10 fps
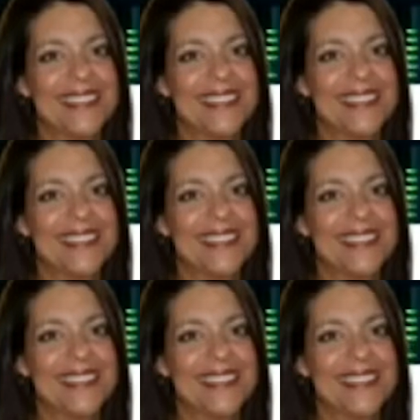
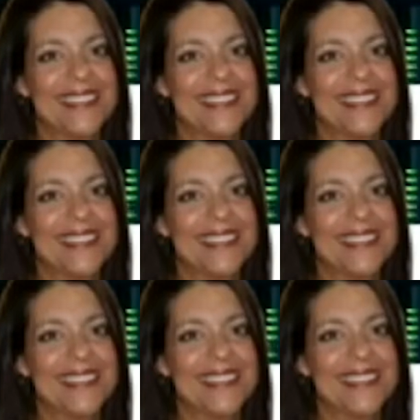
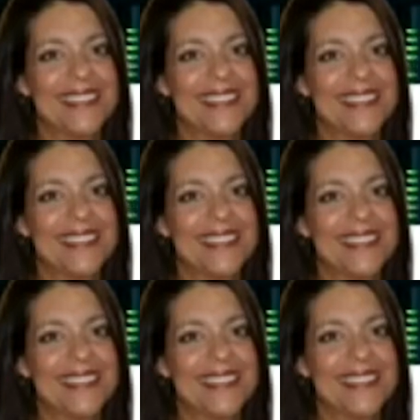
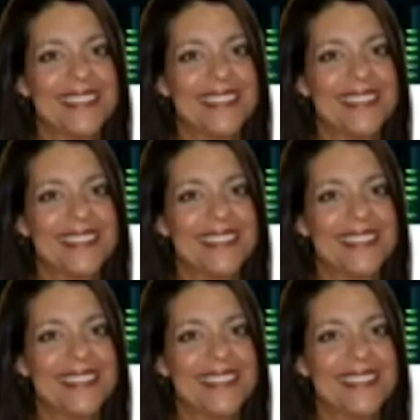
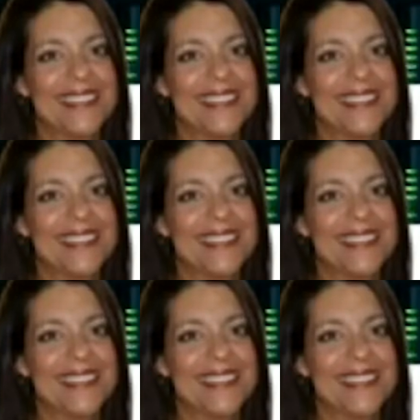
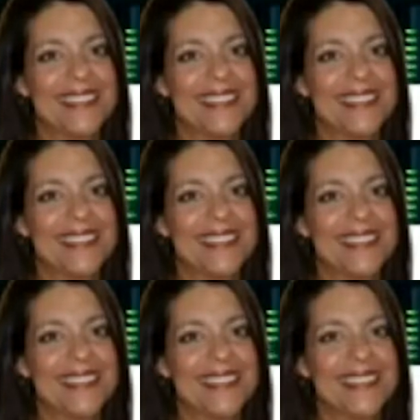
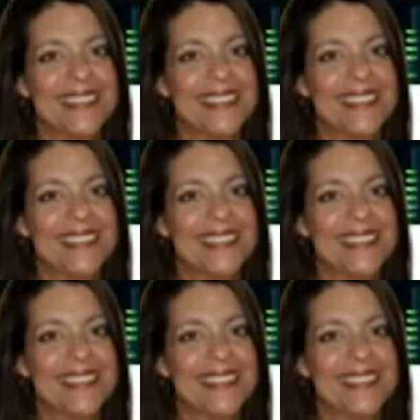
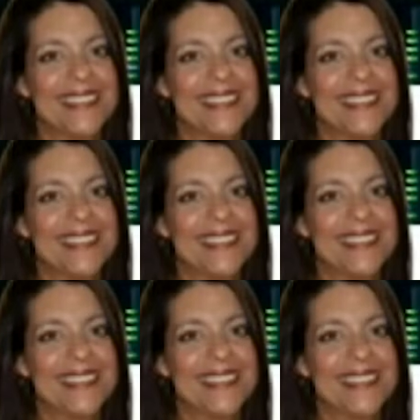
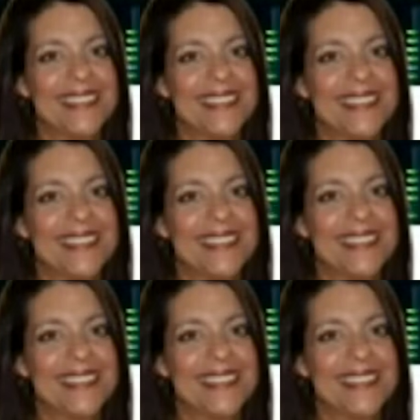[no speech]